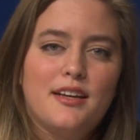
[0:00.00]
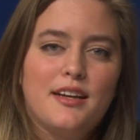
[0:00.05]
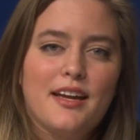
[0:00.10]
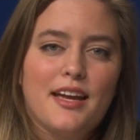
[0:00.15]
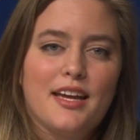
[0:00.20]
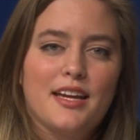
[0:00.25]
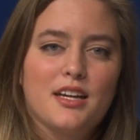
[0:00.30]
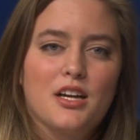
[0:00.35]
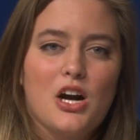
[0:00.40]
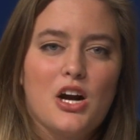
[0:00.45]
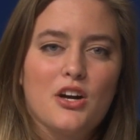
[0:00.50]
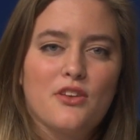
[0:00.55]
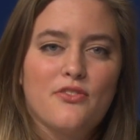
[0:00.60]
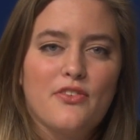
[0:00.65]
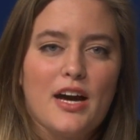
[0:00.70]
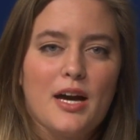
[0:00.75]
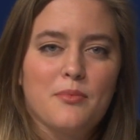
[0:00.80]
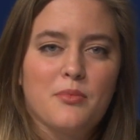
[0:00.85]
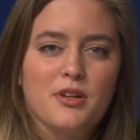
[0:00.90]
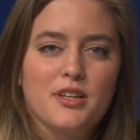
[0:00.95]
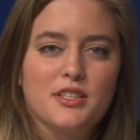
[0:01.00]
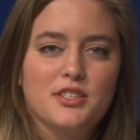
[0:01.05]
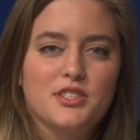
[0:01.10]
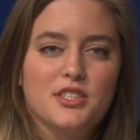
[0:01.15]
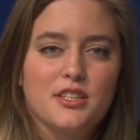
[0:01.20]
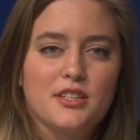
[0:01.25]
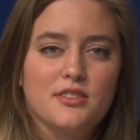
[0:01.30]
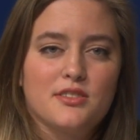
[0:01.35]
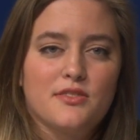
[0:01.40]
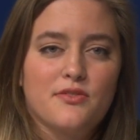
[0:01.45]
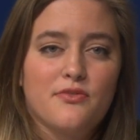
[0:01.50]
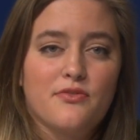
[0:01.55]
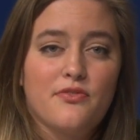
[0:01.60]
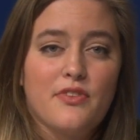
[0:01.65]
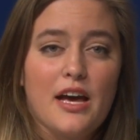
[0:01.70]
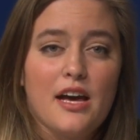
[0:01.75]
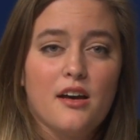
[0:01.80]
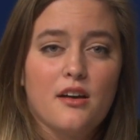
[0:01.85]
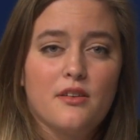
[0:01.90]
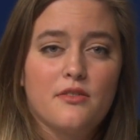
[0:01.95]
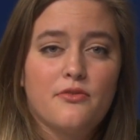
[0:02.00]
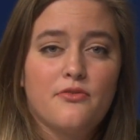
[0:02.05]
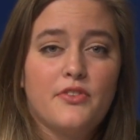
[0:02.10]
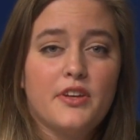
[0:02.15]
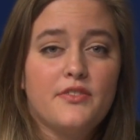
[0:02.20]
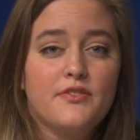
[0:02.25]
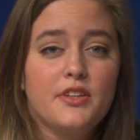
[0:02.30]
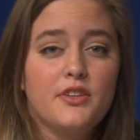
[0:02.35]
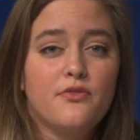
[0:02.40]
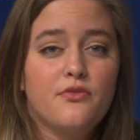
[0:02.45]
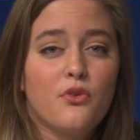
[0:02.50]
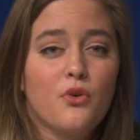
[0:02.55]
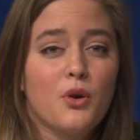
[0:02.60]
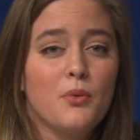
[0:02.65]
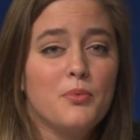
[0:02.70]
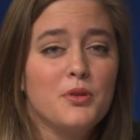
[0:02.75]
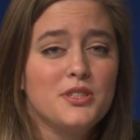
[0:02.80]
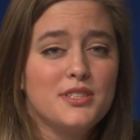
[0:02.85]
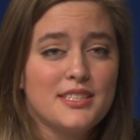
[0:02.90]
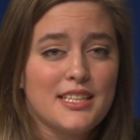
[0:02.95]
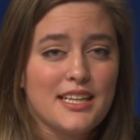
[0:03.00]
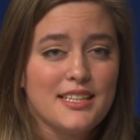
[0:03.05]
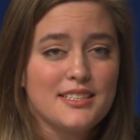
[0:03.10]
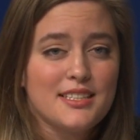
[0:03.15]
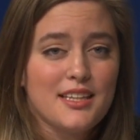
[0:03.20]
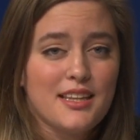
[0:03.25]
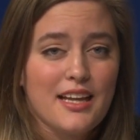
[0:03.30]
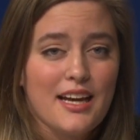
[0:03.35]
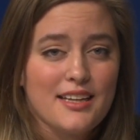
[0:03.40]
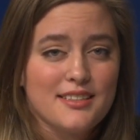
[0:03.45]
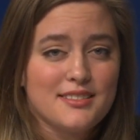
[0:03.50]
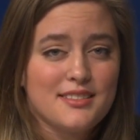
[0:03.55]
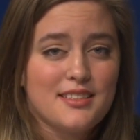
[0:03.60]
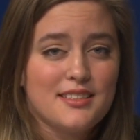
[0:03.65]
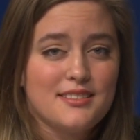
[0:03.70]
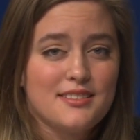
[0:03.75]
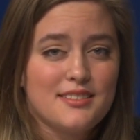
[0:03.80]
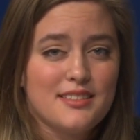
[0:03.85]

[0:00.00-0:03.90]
Hancock Fabrics shares fell 54% less than